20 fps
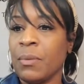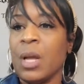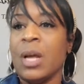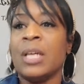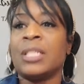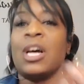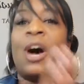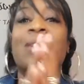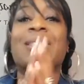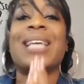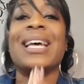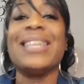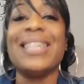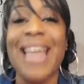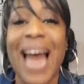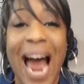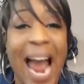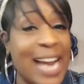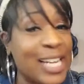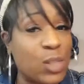So
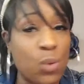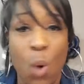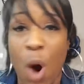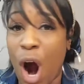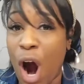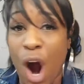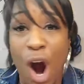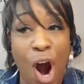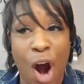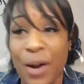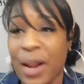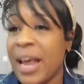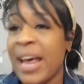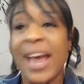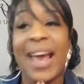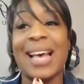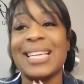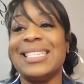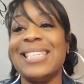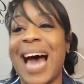tonight's word
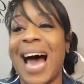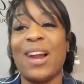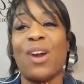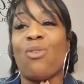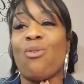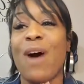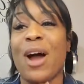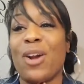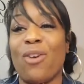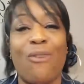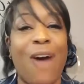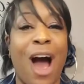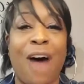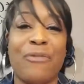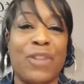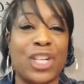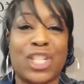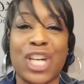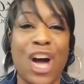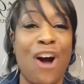is not a run around
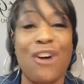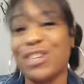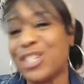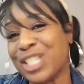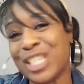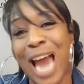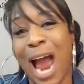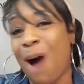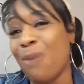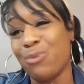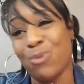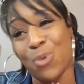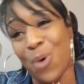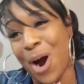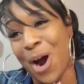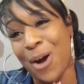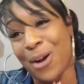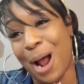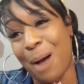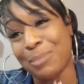the church shouting
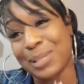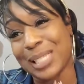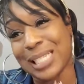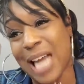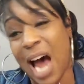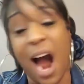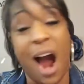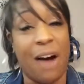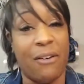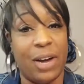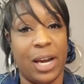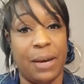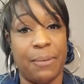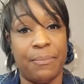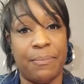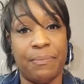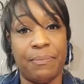word. I'm sorry.